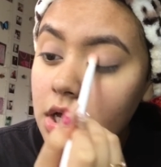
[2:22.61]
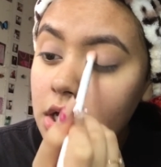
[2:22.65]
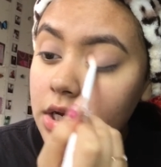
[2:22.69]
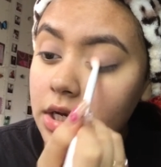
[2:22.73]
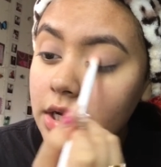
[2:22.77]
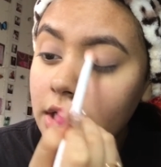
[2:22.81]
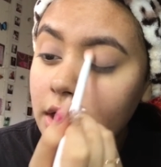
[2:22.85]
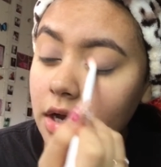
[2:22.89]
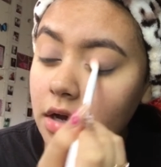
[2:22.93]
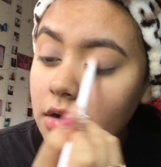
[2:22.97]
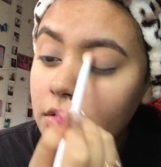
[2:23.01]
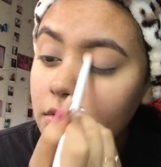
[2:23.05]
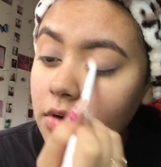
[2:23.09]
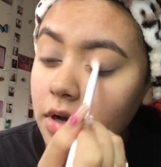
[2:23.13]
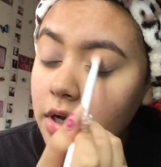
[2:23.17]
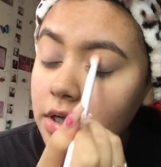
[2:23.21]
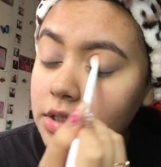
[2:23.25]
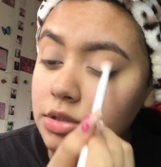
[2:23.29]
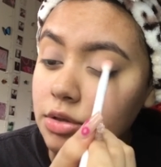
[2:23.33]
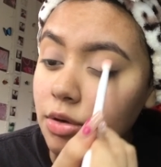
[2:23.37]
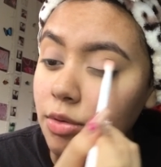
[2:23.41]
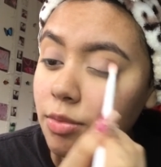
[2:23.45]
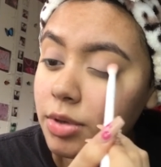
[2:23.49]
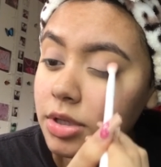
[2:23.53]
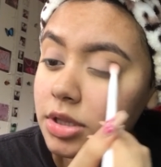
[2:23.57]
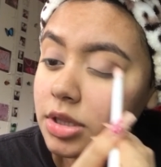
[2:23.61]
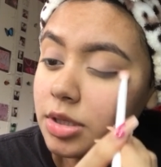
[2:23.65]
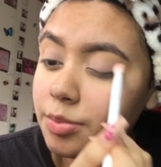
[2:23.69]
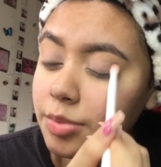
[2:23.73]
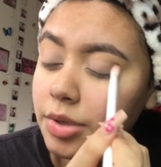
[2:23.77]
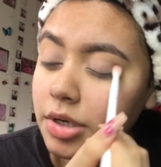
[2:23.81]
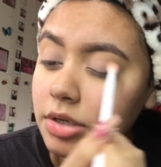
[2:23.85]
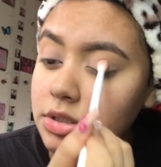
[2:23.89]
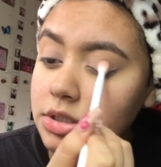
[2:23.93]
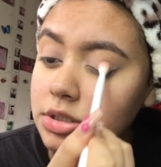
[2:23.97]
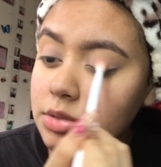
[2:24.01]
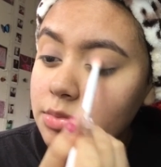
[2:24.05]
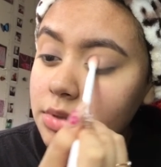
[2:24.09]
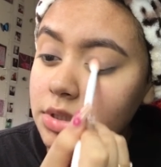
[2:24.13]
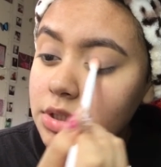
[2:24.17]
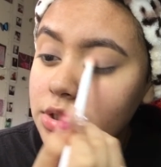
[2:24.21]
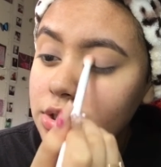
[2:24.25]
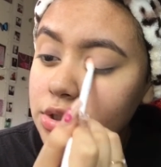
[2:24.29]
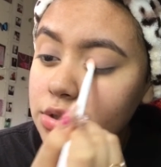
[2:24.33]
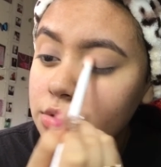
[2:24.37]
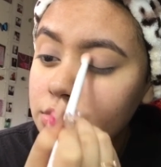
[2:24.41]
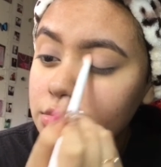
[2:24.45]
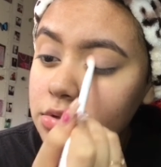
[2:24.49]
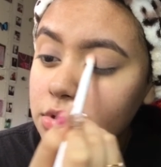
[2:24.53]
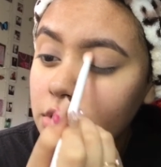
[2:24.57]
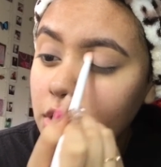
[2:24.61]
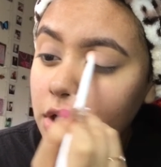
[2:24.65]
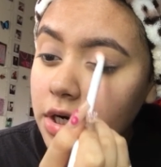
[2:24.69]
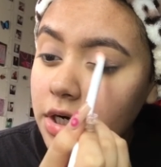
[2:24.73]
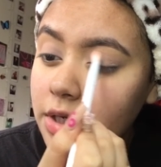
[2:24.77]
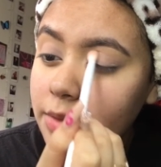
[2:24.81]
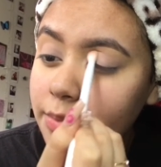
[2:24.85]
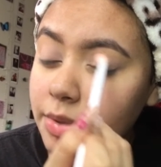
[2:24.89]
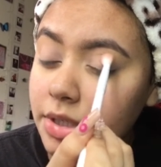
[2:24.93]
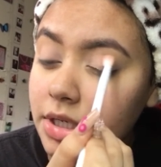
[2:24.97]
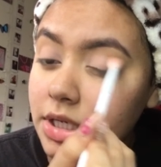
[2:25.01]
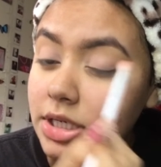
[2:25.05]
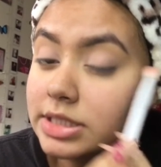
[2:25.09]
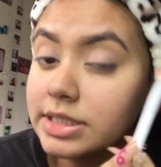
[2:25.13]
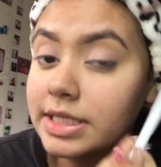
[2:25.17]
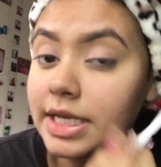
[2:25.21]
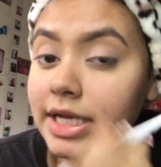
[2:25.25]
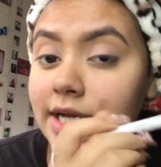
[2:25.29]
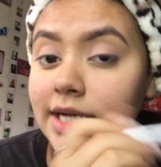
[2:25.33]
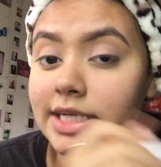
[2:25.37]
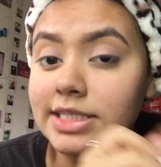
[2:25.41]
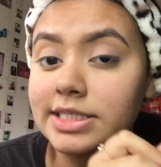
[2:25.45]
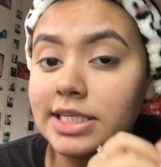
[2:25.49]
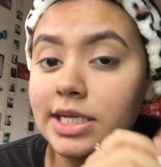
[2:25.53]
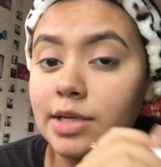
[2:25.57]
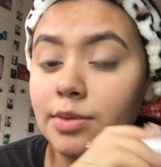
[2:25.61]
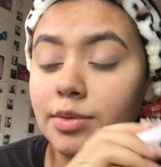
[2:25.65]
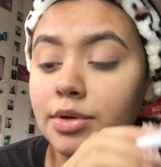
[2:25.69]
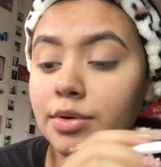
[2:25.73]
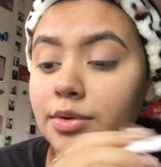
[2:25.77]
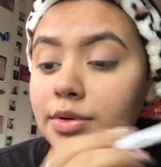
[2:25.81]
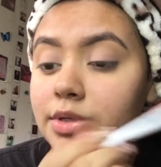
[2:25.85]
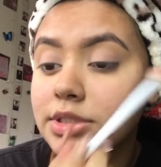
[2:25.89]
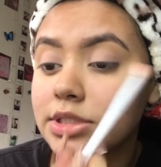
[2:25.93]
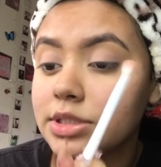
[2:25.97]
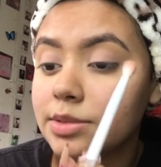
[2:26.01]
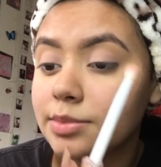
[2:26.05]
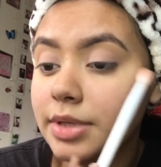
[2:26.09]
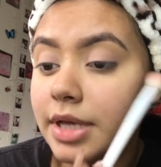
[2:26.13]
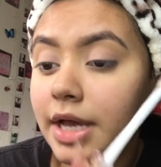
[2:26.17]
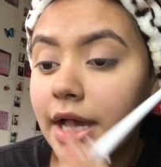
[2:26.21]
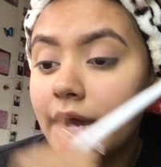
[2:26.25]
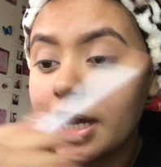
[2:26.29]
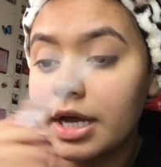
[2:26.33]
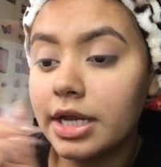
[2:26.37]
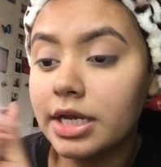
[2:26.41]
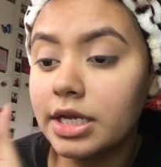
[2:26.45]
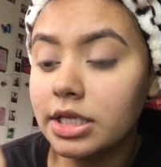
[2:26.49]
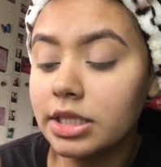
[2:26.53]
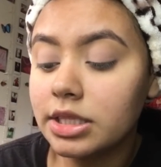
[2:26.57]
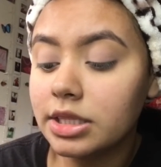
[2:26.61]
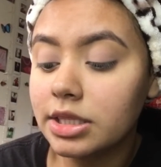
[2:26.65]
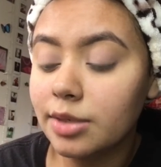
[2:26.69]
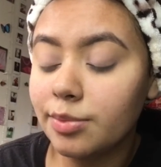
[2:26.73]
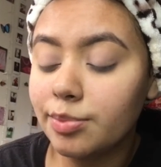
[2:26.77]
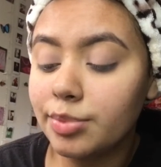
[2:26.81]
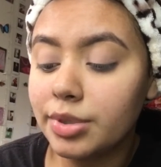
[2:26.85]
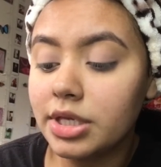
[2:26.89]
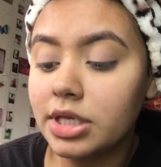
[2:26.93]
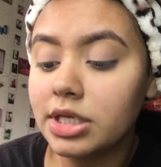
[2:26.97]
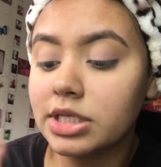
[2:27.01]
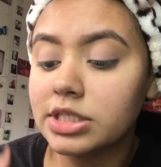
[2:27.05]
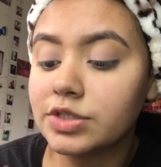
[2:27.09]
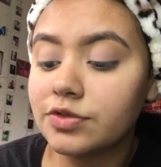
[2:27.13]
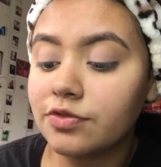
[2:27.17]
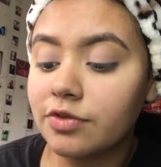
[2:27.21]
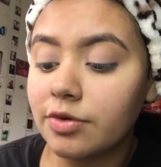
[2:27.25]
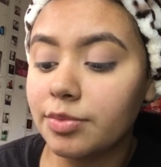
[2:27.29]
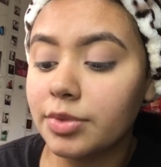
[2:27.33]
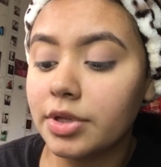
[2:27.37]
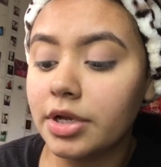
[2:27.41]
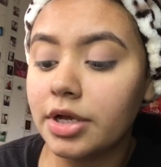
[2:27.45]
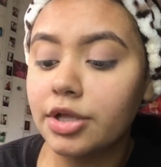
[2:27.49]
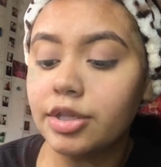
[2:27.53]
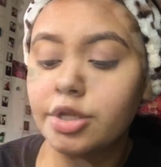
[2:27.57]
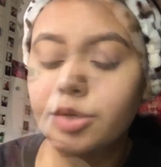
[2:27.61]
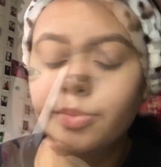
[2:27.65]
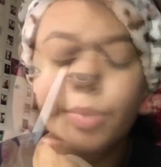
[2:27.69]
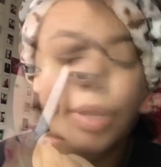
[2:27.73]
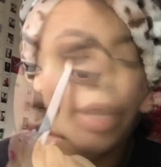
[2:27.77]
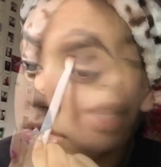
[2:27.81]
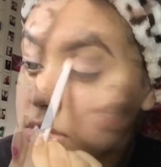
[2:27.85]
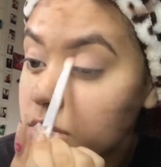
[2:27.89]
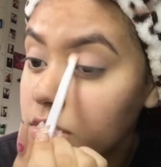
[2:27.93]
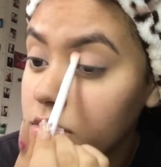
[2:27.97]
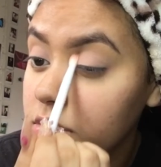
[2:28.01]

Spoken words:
Now I don't want the brown to be too dark because, like I said, we're going to be adding the pinks from the other palette.